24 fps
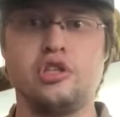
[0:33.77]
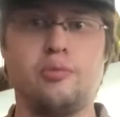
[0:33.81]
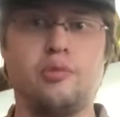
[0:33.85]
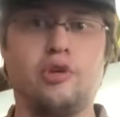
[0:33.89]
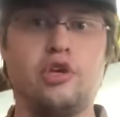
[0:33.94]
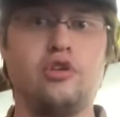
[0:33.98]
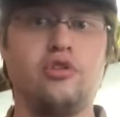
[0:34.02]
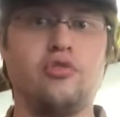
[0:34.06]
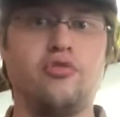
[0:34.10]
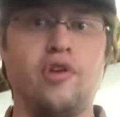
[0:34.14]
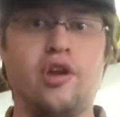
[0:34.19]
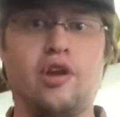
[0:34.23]
I'm a
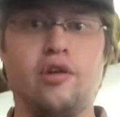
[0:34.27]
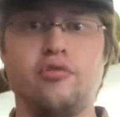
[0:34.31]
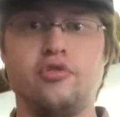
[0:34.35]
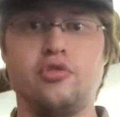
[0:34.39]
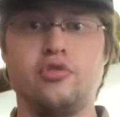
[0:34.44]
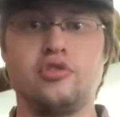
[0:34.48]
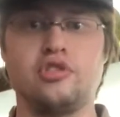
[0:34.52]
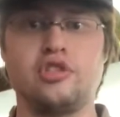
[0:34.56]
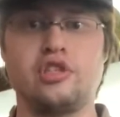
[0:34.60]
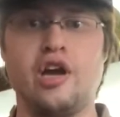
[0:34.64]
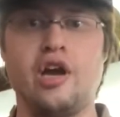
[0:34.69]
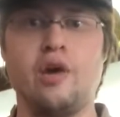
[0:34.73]
huge fan of
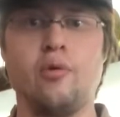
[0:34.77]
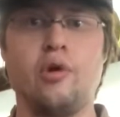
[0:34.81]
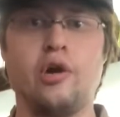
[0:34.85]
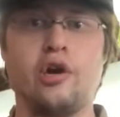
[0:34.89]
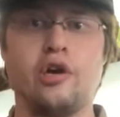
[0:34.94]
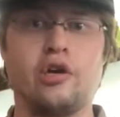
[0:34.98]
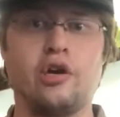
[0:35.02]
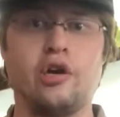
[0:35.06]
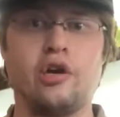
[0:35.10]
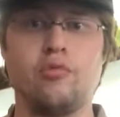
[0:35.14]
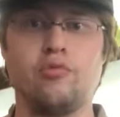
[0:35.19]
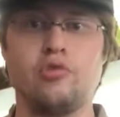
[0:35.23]
Luke
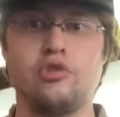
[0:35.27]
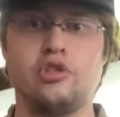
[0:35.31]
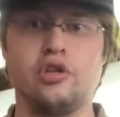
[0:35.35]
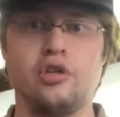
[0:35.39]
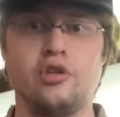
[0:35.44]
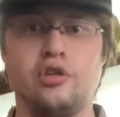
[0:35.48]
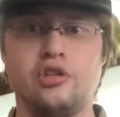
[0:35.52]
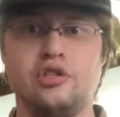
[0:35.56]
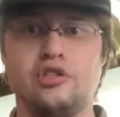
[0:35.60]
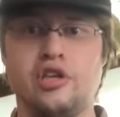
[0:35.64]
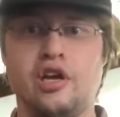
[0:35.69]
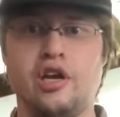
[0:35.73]
Skywalker and Return
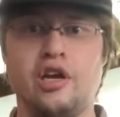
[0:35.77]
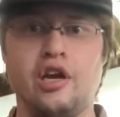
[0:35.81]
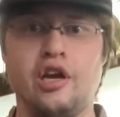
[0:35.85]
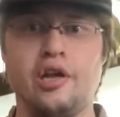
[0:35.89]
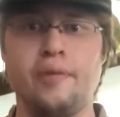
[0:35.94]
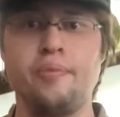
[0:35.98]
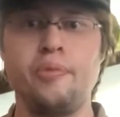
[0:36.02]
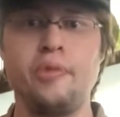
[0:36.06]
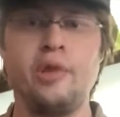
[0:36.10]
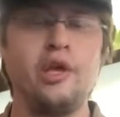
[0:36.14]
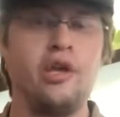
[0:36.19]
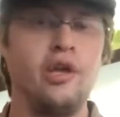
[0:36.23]
of the Jedi.